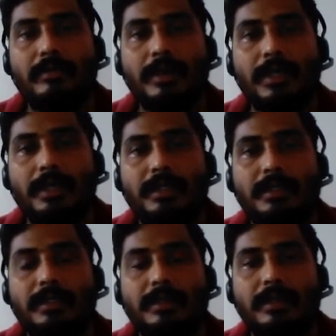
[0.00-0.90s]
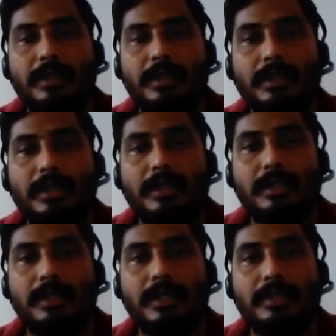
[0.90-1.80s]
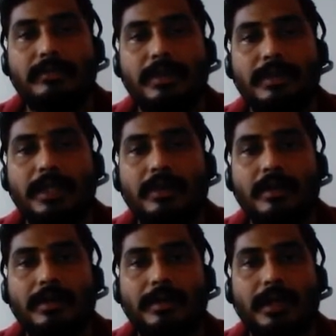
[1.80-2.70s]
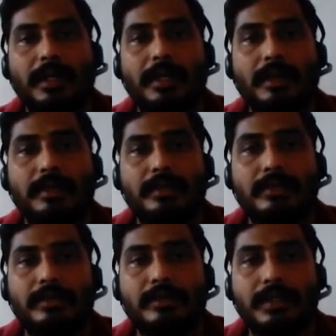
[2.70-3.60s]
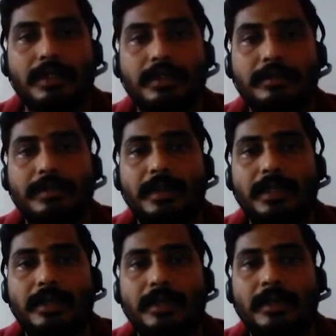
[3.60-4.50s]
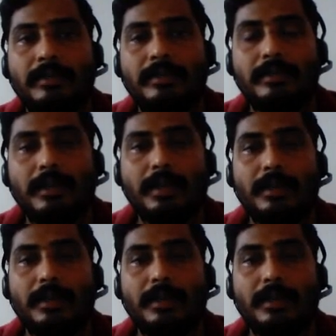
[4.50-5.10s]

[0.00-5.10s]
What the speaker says: one is the internal stress will be developed, and also it is important how